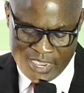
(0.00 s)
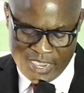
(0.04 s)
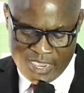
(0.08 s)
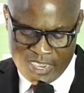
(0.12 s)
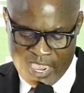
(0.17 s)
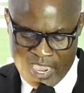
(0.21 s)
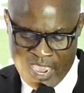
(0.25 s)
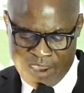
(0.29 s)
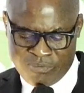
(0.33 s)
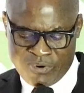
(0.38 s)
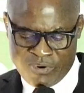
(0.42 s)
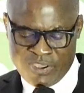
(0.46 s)

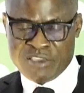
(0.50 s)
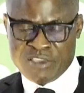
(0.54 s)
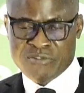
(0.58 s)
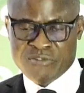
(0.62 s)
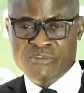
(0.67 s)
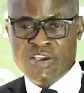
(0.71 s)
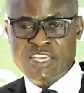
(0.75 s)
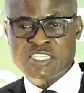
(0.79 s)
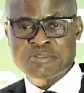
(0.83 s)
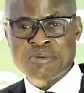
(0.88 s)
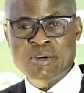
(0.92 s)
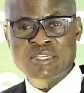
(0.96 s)
Every
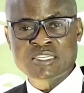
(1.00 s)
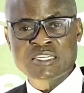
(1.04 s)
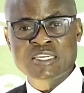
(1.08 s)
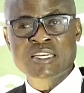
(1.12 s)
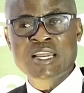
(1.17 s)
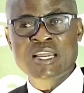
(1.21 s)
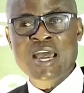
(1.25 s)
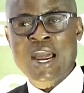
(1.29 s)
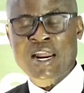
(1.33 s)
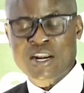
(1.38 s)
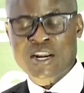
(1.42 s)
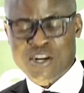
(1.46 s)
investment in
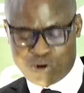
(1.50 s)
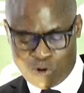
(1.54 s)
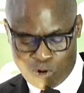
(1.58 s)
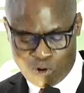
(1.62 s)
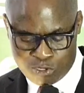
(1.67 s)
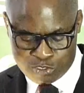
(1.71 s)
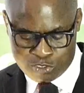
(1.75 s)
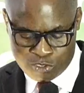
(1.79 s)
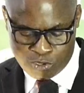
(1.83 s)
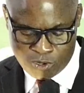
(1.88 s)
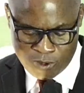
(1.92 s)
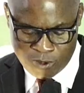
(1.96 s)

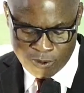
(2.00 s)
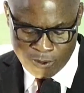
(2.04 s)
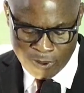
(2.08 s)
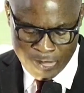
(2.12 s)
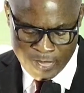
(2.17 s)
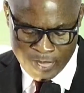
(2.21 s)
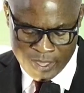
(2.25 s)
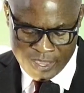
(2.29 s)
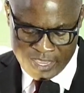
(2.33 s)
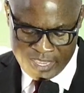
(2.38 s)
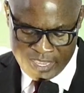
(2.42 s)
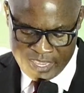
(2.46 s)
agriculture
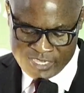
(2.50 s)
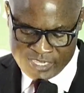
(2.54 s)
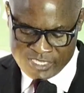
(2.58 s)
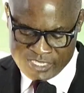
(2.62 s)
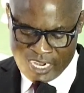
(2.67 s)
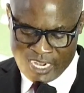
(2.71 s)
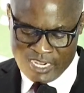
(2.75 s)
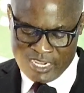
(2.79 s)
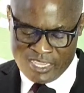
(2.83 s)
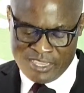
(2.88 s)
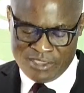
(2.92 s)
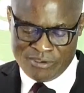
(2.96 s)
is
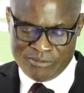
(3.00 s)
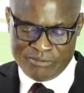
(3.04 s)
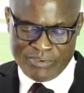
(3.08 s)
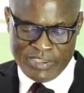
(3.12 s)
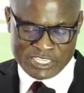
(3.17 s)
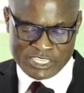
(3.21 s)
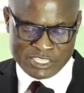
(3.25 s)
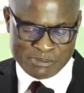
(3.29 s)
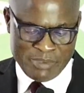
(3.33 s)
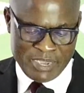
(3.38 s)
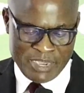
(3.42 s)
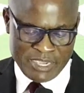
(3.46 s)
an
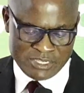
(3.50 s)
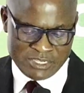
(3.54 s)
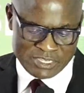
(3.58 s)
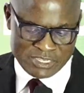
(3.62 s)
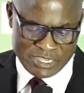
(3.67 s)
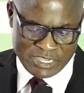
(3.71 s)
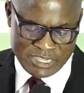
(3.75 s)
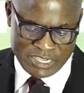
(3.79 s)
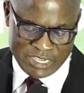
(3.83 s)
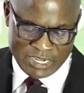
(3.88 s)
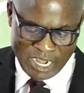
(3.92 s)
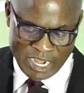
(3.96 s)
investment
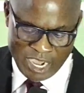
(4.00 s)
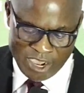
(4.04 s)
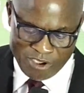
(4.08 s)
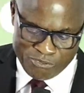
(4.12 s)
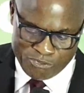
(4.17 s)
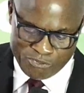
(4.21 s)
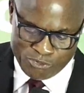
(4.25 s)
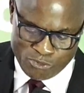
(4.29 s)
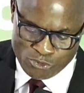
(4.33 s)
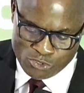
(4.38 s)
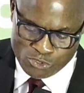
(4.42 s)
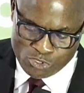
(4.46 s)
in our
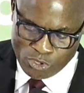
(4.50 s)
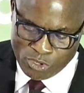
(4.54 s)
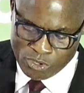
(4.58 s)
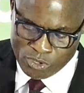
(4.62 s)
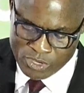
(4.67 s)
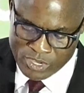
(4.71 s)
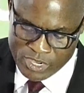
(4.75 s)
future.